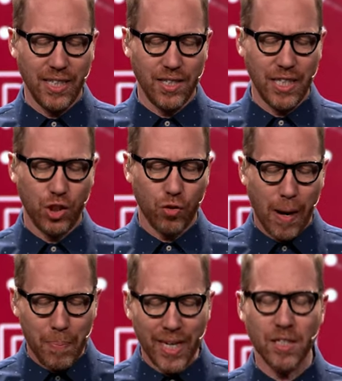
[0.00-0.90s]
You see,
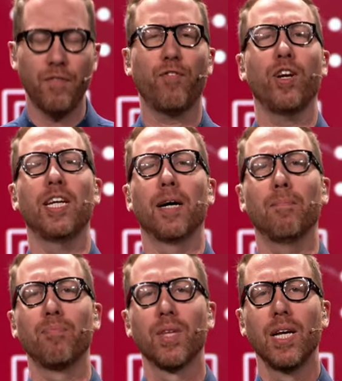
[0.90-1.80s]
dropping into
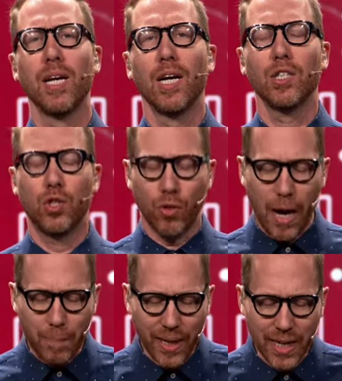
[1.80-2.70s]
freedom,
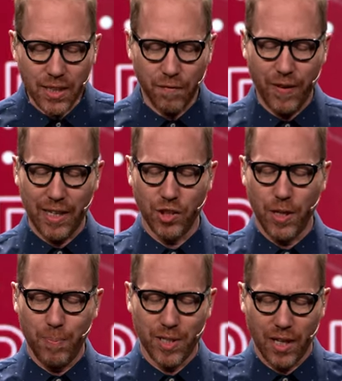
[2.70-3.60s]
dropping into
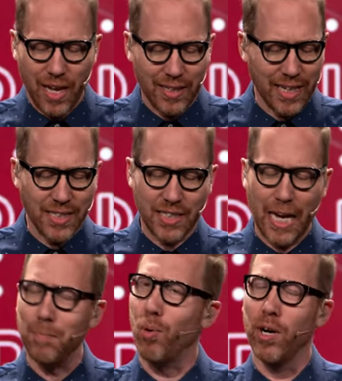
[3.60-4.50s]
fellowship is a lot like
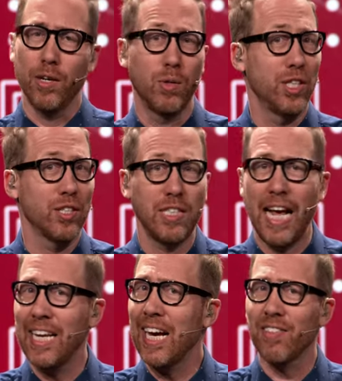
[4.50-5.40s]
skateboarding. When you're
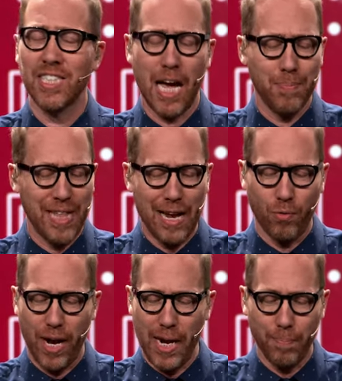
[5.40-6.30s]
standing on the top of that
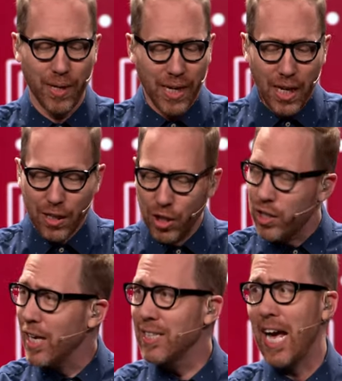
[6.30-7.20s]
ramp,
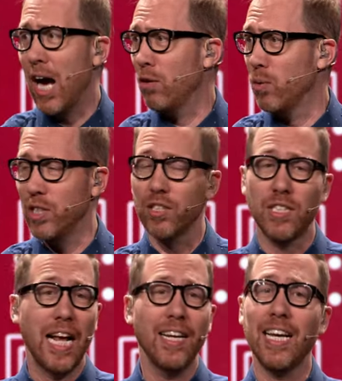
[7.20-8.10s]
looking down, when you're
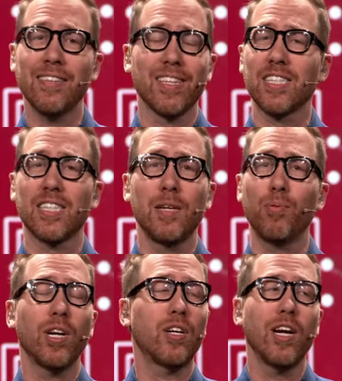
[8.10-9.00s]
standing at the
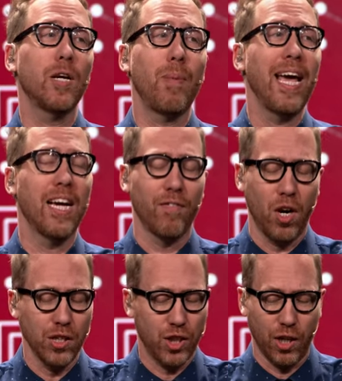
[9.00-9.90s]
slippery creek bank of
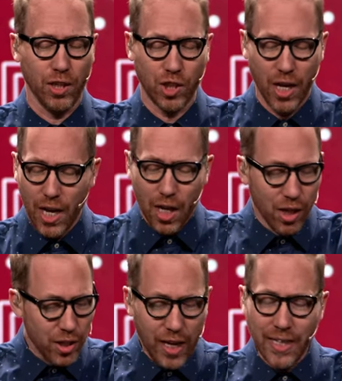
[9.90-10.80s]
our church,
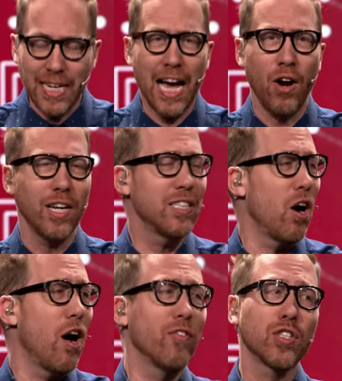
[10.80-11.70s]
looking down into
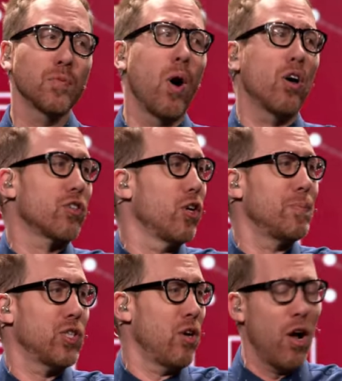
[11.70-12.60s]
all the small
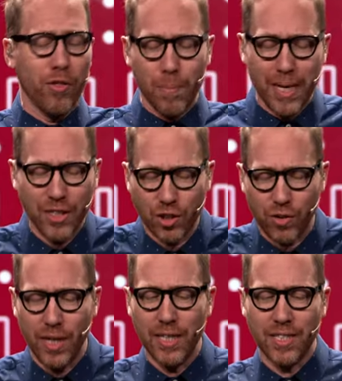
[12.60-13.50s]
groups and all the
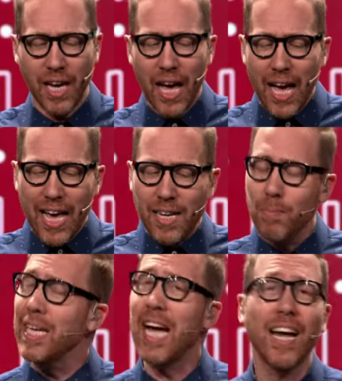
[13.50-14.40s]
ministries, it
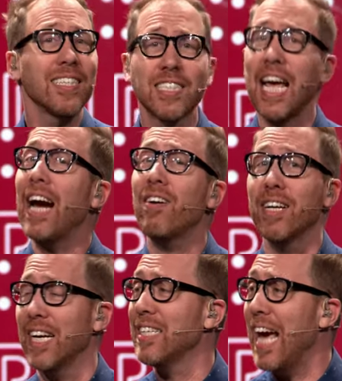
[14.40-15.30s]
can be kind of
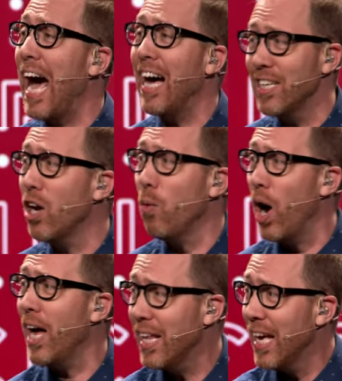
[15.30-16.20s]
scary. And yeah, you know
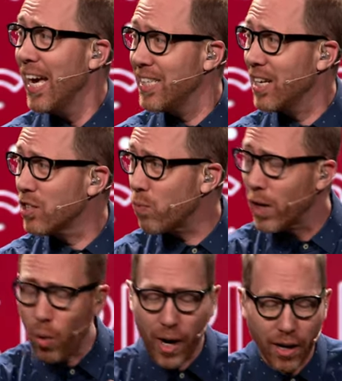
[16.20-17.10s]
what? It does
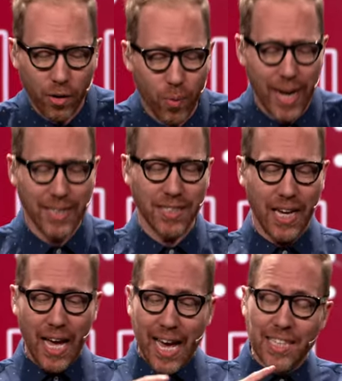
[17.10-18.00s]
require risk,
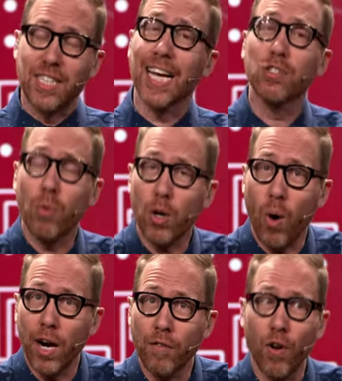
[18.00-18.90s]
it does
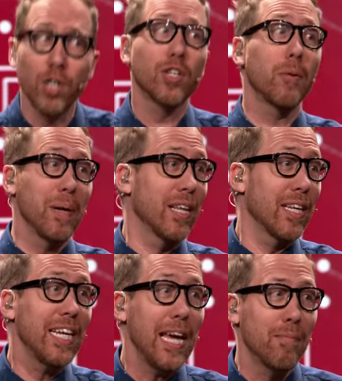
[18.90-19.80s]
require
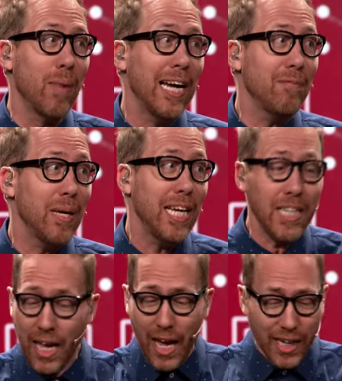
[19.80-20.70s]
vulnerability. It might
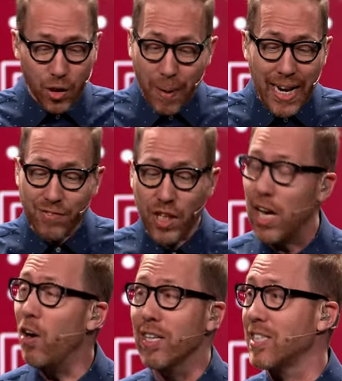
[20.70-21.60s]
mean you might have to
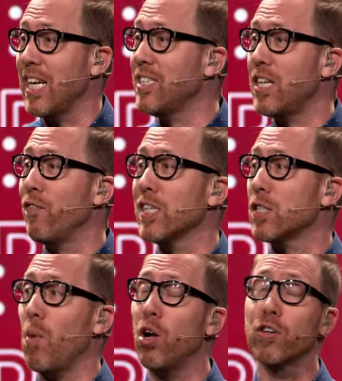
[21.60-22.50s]
go to six different
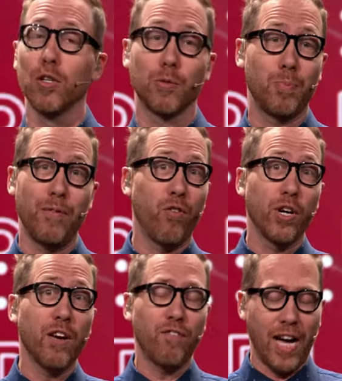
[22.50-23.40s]
small groups before
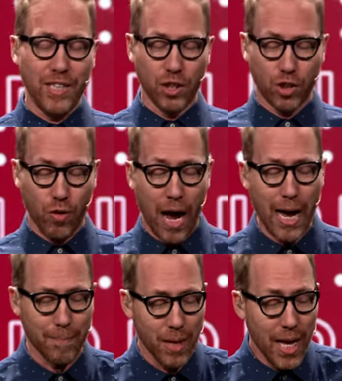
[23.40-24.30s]
you find your tribe.